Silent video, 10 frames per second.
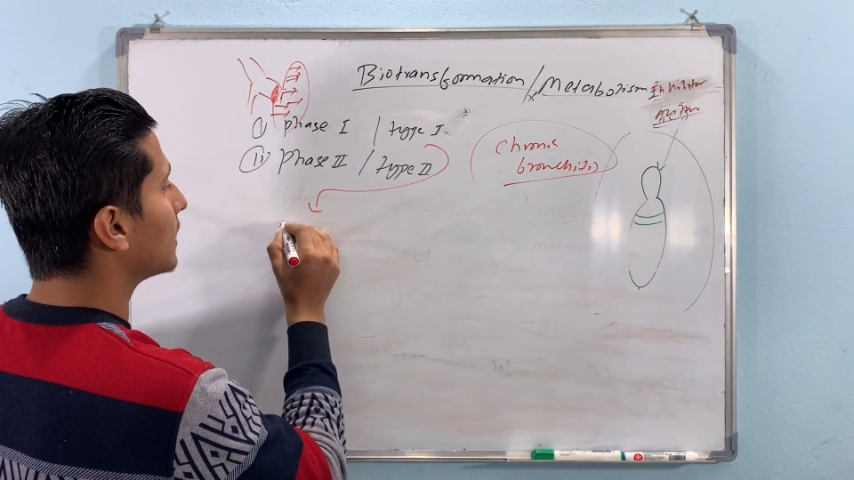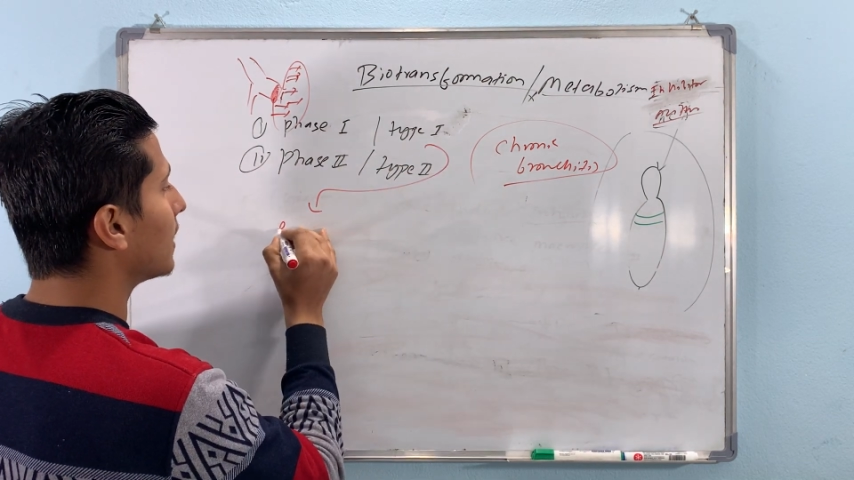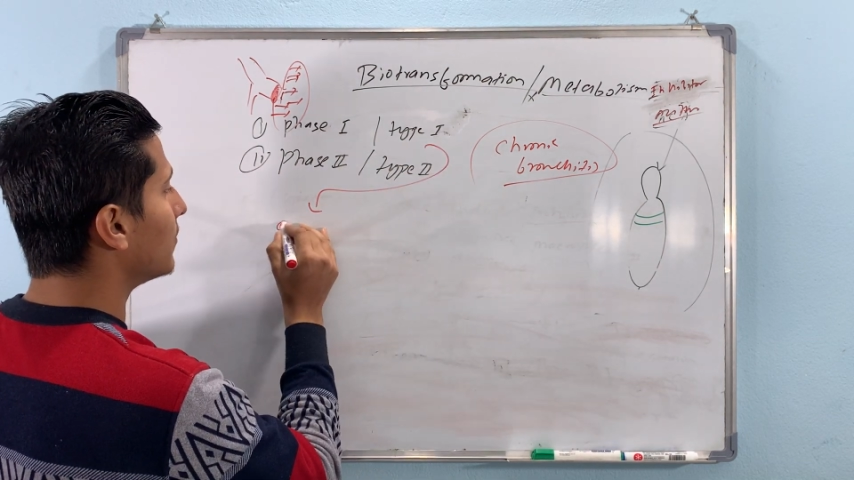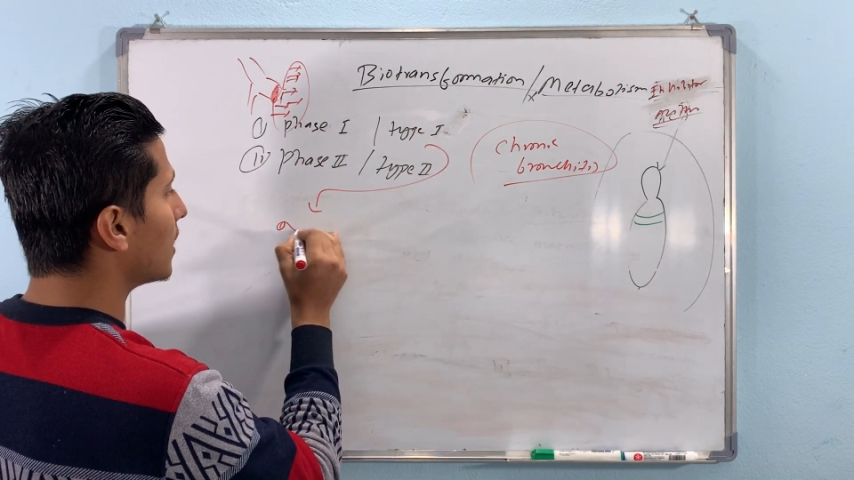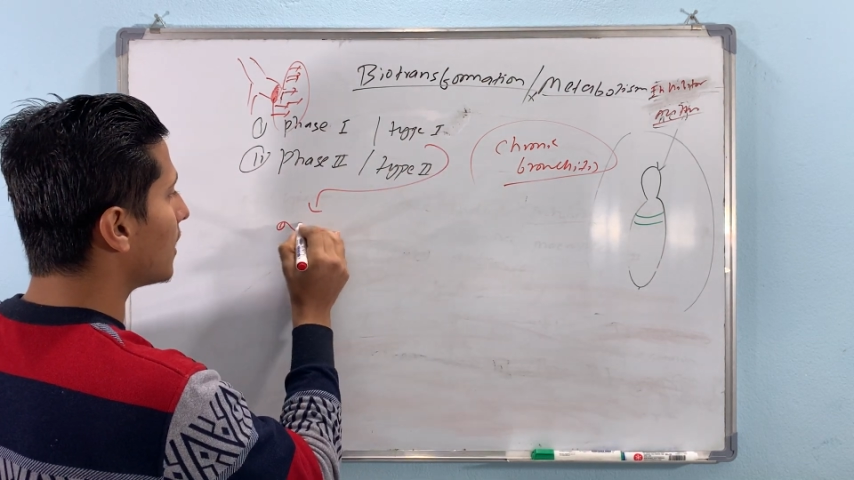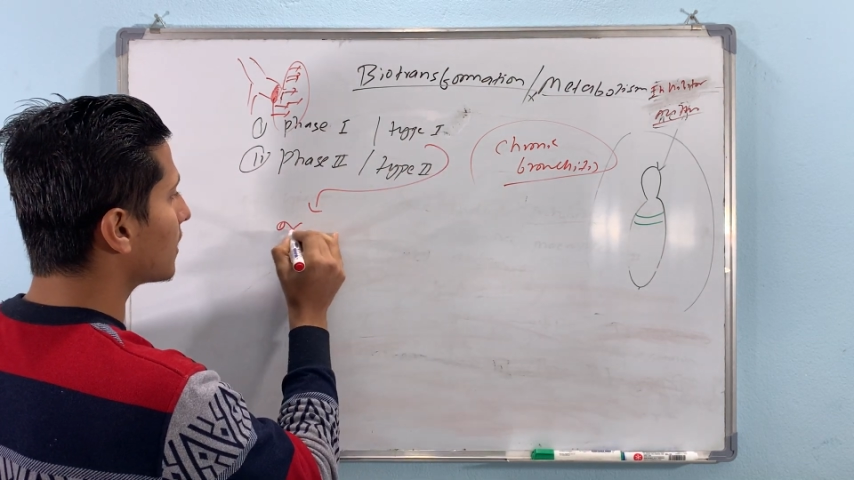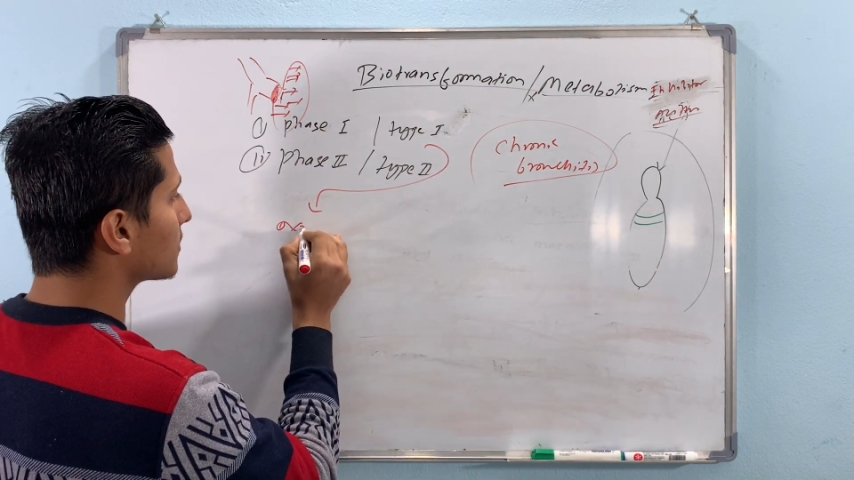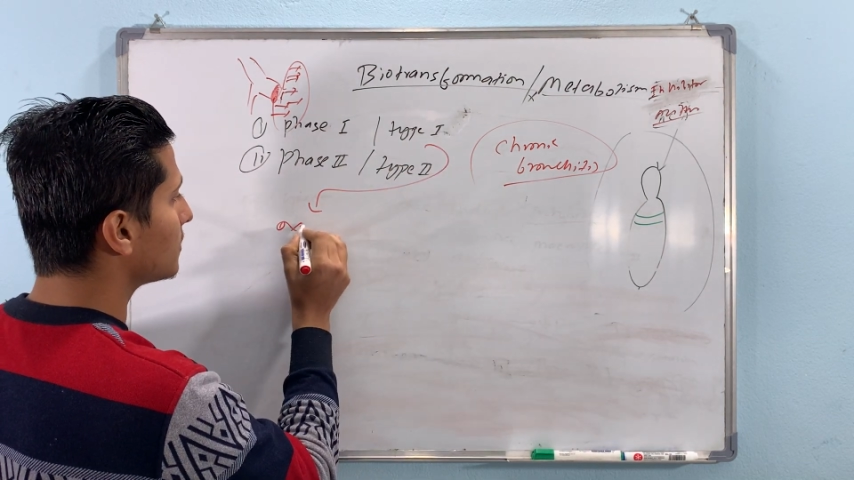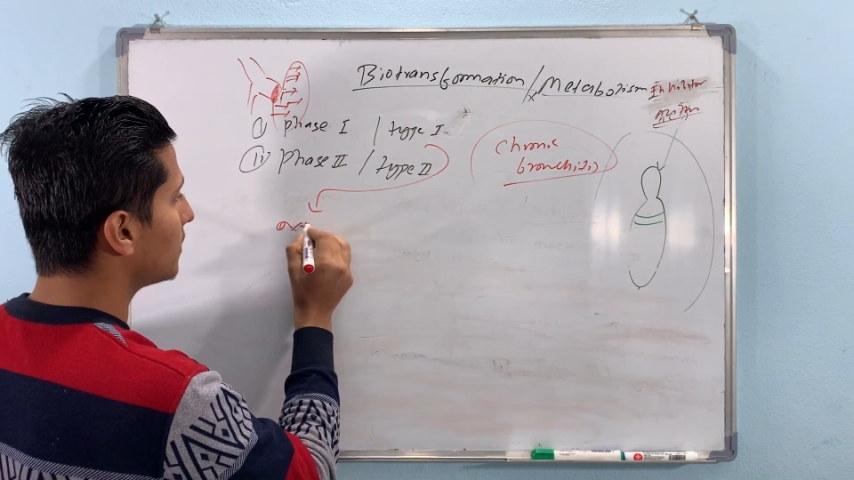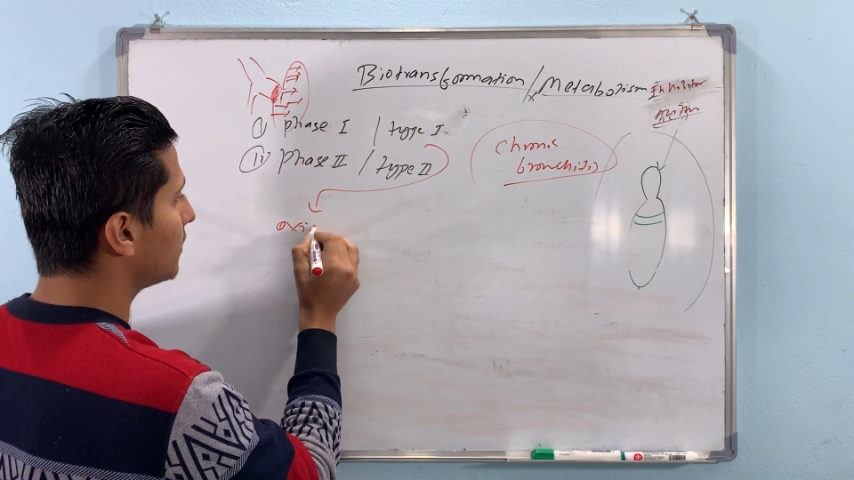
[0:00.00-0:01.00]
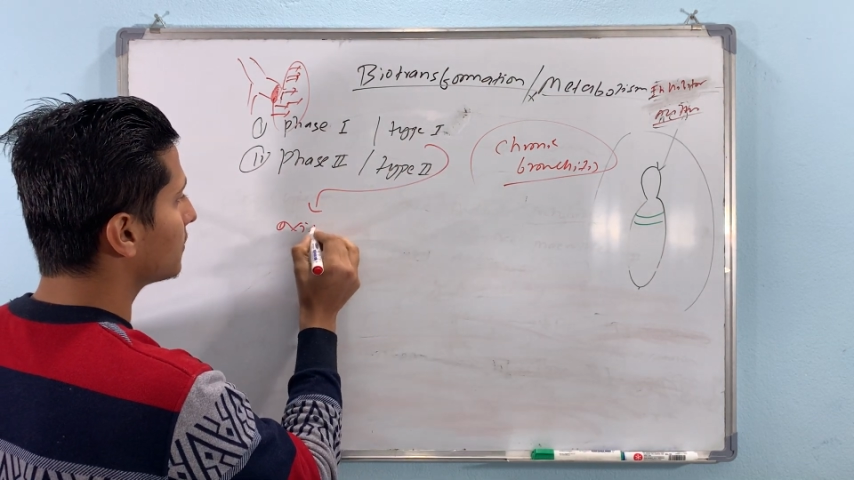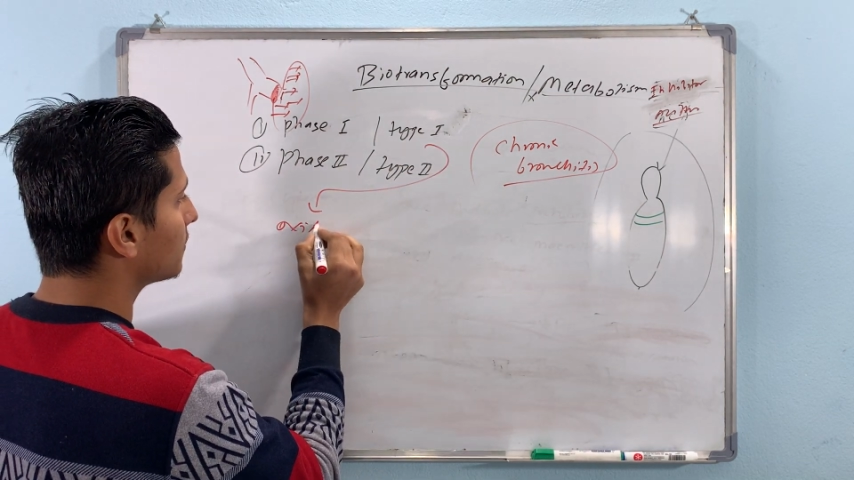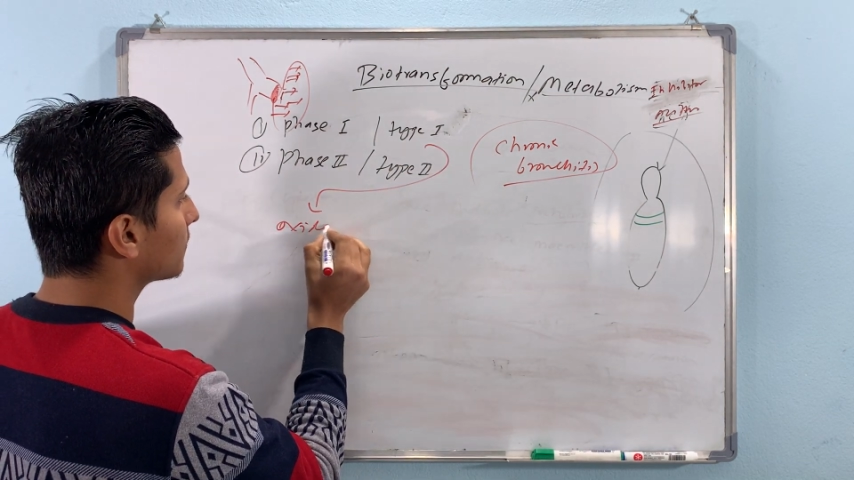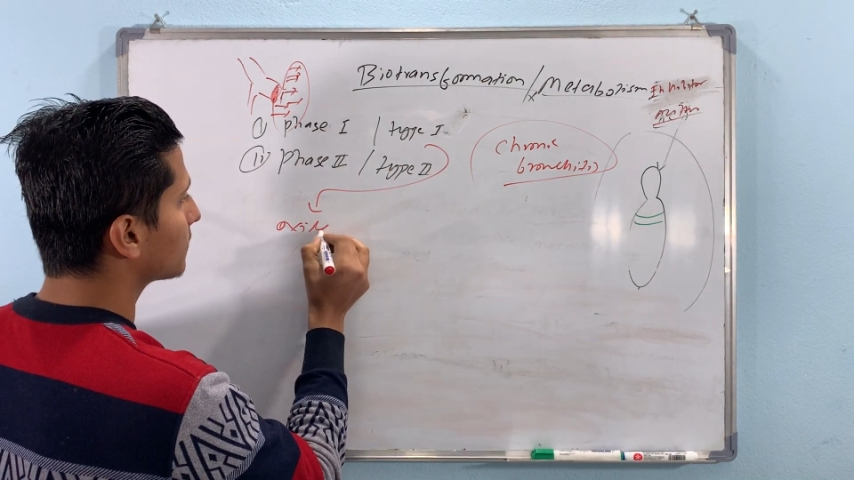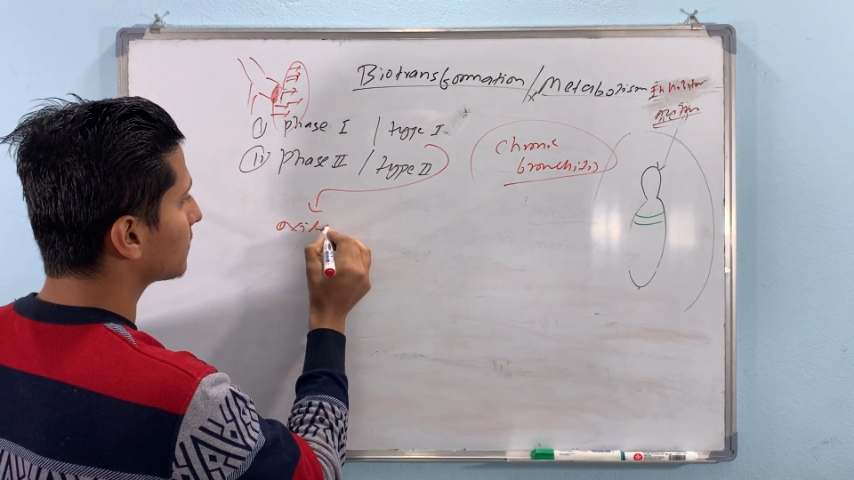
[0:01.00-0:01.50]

can be oxidation,